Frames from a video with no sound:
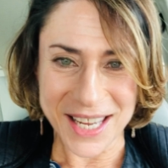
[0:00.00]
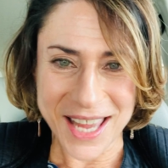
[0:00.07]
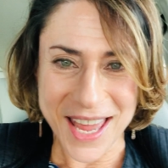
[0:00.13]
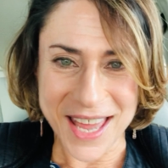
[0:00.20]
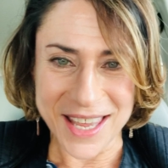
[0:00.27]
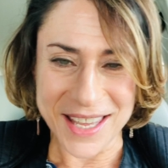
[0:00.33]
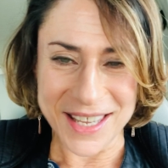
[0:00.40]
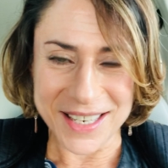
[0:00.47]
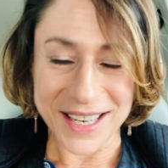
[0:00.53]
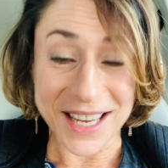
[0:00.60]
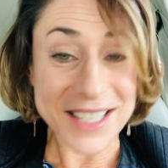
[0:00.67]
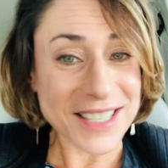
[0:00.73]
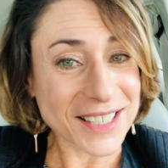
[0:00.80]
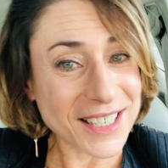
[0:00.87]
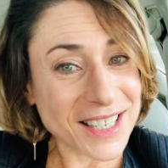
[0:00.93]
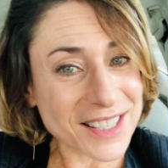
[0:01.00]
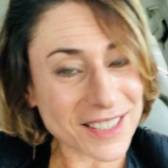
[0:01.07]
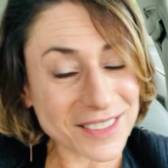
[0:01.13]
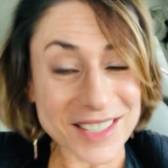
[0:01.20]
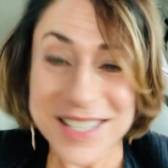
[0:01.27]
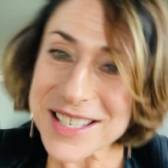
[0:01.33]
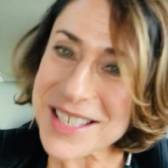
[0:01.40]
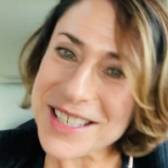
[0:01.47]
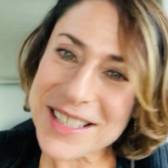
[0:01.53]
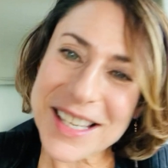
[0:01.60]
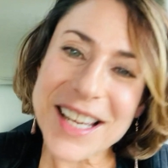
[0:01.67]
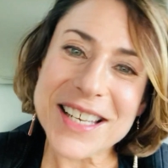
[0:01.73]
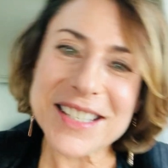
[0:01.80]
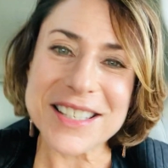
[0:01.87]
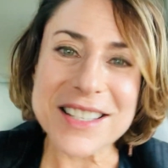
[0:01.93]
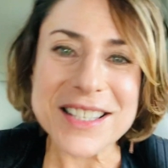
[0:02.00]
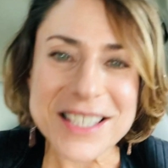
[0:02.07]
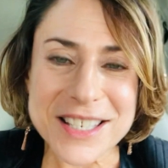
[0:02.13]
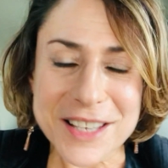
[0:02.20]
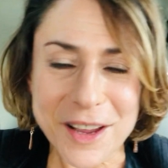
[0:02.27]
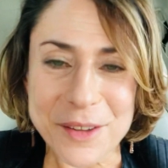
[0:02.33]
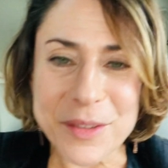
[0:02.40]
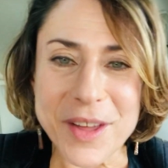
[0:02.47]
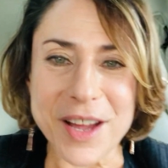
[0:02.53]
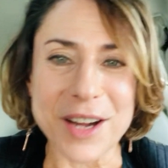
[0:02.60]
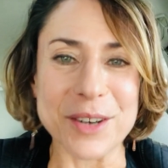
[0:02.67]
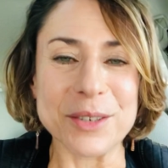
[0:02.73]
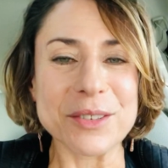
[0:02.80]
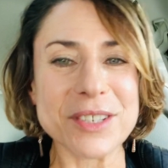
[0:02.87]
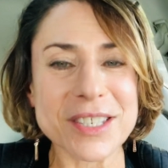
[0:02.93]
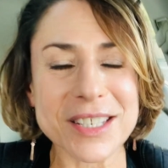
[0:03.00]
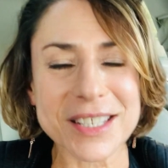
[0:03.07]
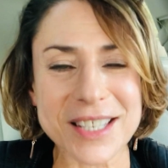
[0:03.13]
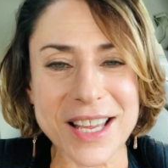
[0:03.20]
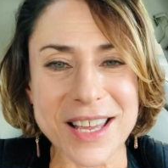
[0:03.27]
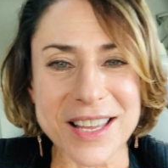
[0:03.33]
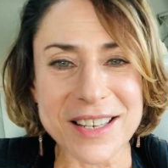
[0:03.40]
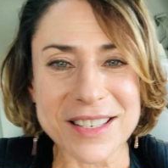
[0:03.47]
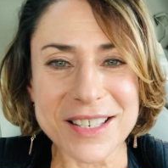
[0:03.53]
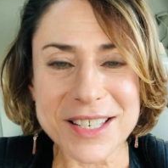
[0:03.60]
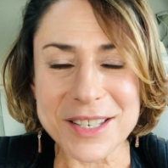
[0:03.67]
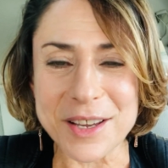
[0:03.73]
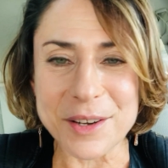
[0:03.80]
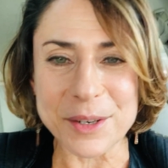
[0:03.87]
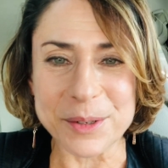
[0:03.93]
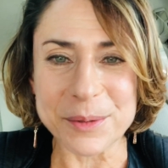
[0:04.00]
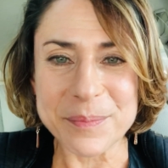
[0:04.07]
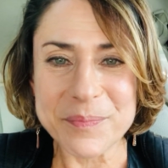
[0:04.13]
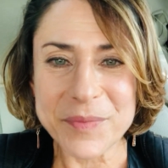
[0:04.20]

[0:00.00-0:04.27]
And I did get the listing. I did sell the house, and so